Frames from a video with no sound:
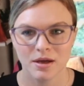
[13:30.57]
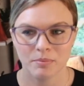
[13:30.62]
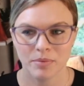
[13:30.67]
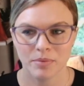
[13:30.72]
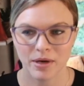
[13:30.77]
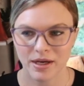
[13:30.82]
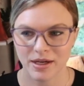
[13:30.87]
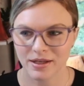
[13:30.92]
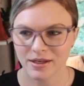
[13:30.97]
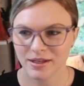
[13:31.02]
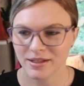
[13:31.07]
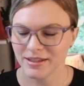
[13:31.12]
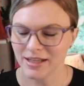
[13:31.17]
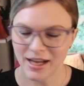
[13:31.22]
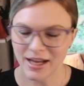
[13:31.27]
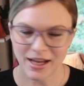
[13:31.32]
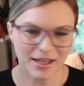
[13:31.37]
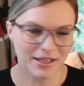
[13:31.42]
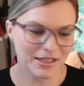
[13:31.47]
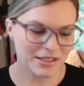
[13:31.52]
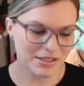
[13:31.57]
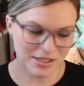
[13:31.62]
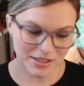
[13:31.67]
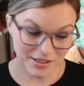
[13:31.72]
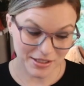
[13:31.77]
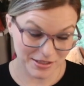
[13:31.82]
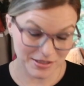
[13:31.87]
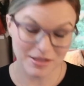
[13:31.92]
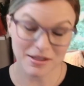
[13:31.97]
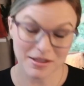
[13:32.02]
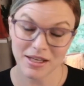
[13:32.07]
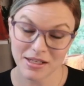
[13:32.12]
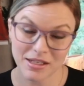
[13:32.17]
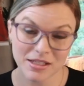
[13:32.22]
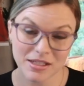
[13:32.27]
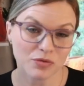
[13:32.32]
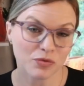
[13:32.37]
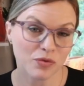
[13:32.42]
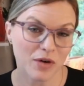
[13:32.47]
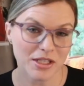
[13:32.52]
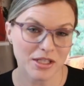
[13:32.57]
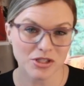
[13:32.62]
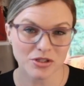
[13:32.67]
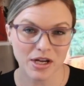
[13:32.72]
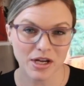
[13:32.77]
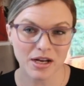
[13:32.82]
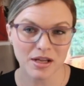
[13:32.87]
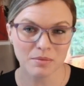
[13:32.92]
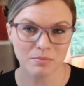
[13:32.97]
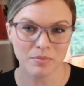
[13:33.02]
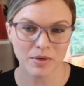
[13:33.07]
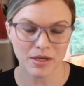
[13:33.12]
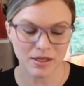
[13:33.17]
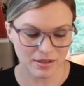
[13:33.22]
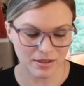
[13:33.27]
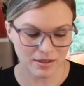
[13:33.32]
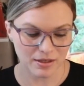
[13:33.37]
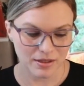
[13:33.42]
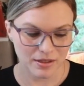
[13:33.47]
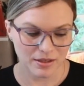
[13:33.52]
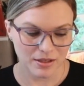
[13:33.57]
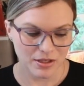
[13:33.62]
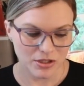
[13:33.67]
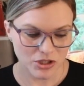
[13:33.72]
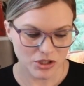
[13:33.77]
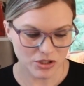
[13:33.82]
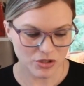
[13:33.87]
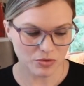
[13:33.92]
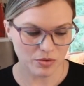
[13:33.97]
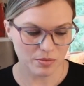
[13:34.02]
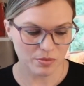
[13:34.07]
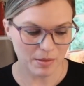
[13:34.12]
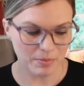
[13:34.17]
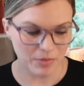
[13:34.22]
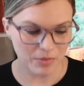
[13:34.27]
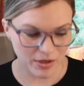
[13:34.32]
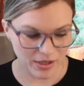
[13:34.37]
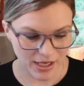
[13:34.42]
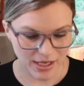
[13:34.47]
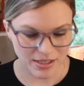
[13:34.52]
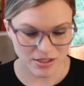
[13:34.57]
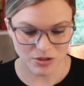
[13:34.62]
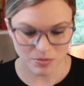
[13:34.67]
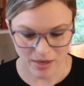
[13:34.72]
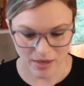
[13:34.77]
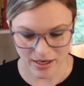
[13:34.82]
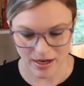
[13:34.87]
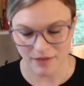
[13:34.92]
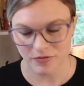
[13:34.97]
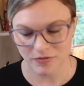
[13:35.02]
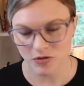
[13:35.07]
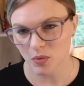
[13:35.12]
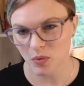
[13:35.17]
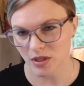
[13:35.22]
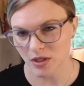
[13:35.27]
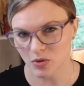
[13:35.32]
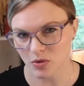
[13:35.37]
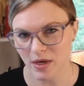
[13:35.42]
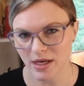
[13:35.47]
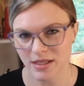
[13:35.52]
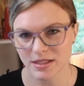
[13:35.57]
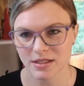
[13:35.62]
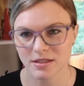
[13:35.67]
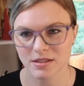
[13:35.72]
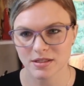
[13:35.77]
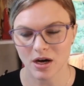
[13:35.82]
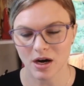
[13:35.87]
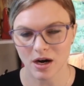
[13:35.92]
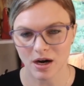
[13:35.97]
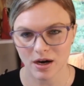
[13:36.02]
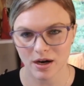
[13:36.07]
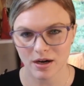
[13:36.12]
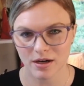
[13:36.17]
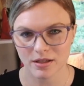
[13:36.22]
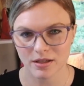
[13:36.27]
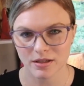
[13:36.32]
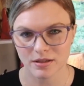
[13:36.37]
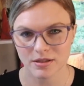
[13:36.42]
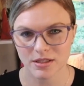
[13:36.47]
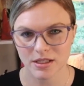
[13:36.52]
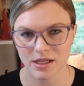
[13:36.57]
But yeah, and it is frustrating, but just remember, yes, you might have to work twice as hard to